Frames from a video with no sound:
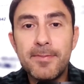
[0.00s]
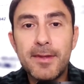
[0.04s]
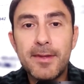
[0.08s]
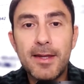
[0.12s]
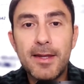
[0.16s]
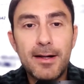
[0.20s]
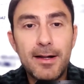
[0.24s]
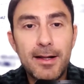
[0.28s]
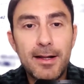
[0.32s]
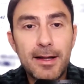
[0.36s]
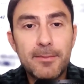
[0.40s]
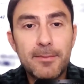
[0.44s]

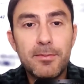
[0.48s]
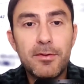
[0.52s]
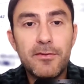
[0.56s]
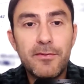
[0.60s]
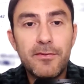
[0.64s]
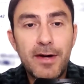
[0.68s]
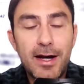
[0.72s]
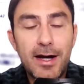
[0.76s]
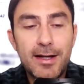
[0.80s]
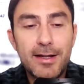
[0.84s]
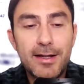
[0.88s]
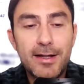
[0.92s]
kind of like
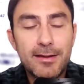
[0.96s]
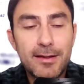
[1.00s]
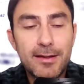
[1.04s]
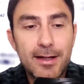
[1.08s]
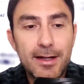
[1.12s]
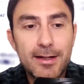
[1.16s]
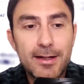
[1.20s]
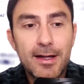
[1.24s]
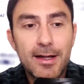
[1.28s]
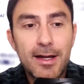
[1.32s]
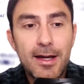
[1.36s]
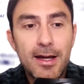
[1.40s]
providing
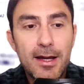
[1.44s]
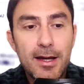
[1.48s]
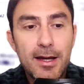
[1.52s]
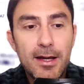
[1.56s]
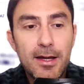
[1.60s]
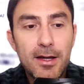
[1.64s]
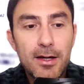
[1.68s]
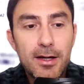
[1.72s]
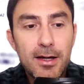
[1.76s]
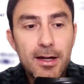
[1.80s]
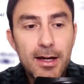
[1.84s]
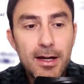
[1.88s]
that
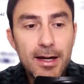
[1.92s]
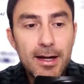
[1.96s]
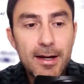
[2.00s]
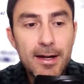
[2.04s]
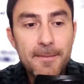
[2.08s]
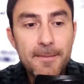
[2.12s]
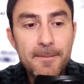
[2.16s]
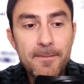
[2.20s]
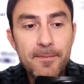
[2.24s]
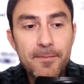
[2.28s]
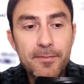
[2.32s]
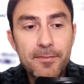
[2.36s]

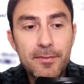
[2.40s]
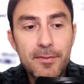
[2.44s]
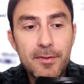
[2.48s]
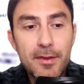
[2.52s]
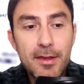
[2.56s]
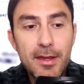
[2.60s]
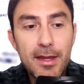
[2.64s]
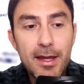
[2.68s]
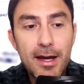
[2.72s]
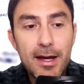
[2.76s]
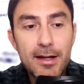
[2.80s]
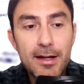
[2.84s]

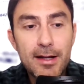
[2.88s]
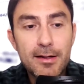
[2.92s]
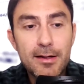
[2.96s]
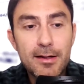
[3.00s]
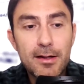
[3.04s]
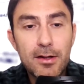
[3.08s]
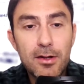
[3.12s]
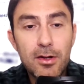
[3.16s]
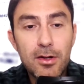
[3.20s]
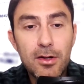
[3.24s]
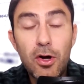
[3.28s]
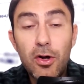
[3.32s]
that
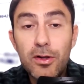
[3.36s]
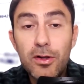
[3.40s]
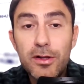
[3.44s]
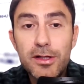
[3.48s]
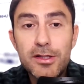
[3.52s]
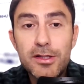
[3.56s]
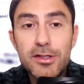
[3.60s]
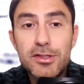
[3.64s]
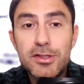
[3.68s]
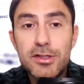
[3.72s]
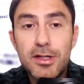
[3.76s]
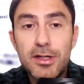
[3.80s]

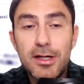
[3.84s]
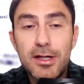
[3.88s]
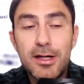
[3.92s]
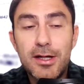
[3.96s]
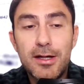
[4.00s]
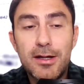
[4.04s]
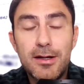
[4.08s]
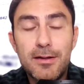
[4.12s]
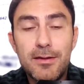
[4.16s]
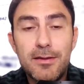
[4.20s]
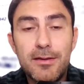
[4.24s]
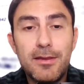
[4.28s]
knowledge
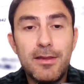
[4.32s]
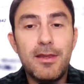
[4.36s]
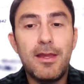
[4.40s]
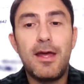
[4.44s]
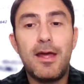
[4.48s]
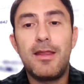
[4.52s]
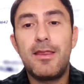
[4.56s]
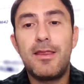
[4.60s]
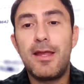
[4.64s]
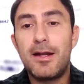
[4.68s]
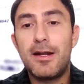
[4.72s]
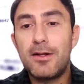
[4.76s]
and
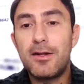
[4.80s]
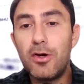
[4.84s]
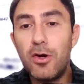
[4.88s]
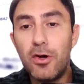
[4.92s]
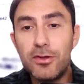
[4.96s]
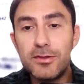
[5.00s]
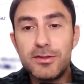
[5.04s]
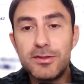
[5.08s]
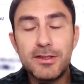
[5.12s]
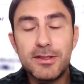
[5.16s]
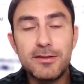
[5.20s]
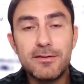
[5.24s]
that
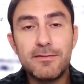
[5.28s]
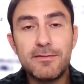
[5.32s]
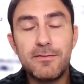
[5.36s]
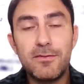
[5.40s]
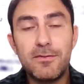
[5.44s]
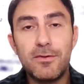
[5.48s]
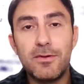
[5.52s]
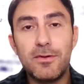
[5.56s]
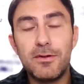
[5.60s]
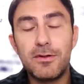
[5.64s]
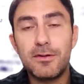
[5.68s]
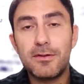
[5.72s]
content
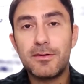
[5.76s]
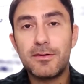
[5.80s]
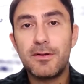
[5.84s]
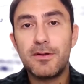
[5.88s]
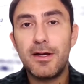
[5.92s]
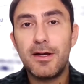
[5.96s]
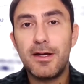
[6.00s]
for